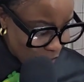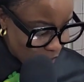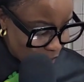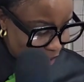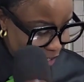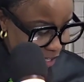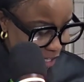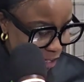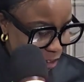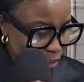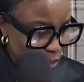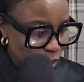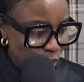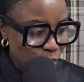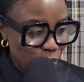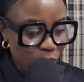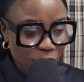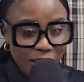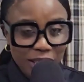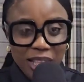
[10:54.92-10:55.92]
gave us this
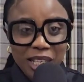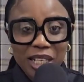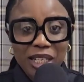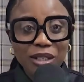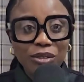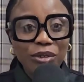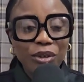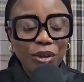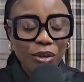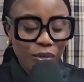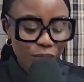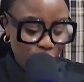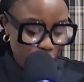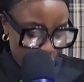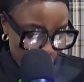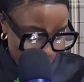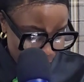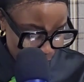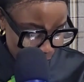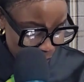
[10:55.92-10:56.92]
one too. I think it's for your
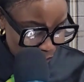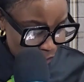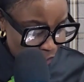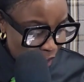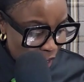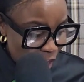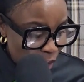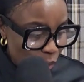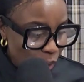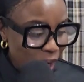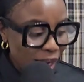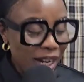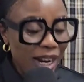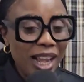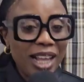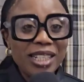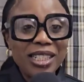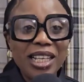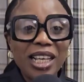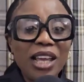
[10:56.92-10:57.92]
phone. Quite
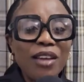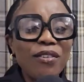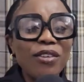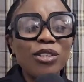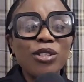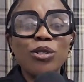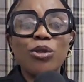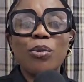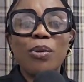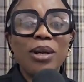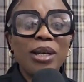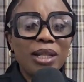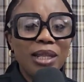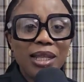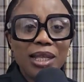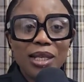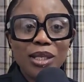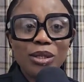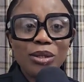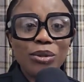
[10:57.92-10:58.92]
nice. They gave us so many
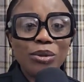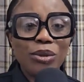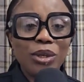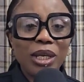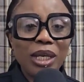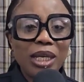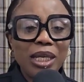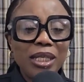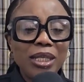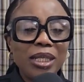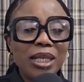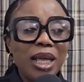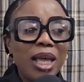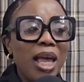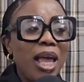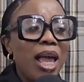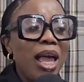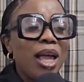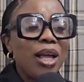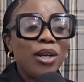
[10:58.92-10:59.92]
things to eat.
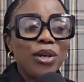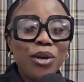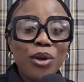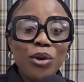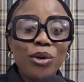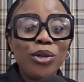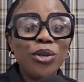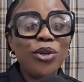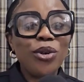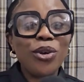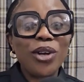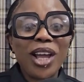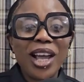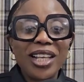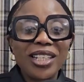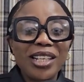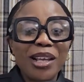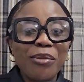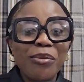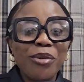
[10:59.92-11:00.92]
No, you know,
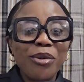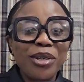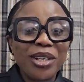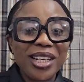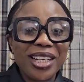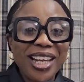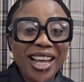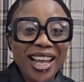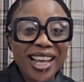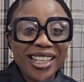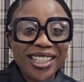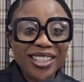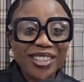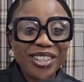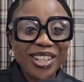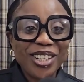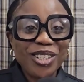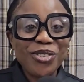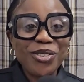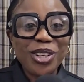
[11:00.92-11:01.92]
guys, I'm on a
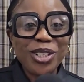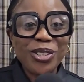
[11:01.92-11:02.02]
diet and a